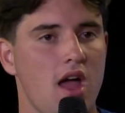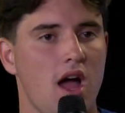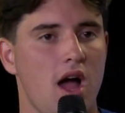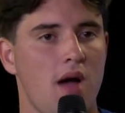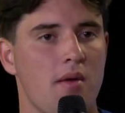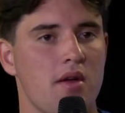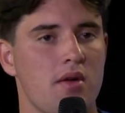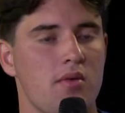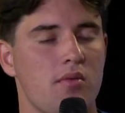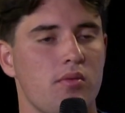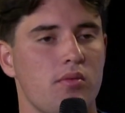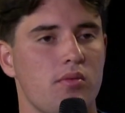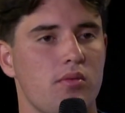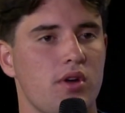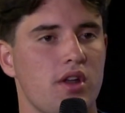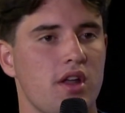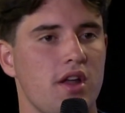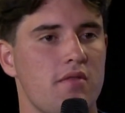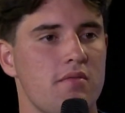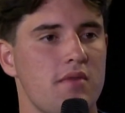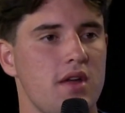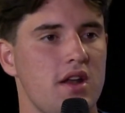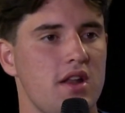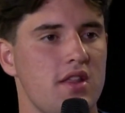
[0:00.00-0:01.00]
I mean, would it
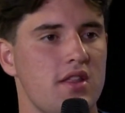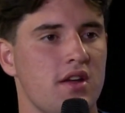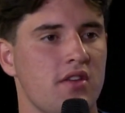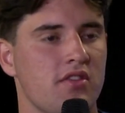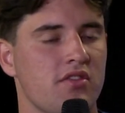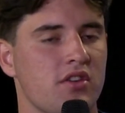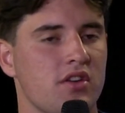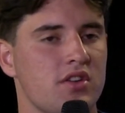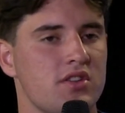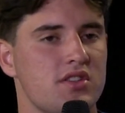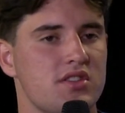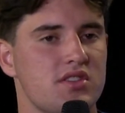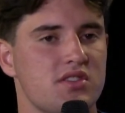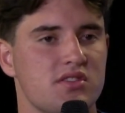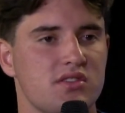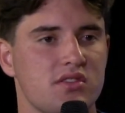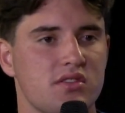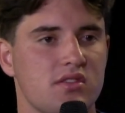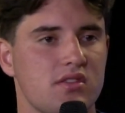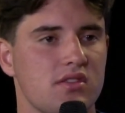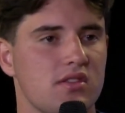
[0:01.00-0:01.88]
have made a difference?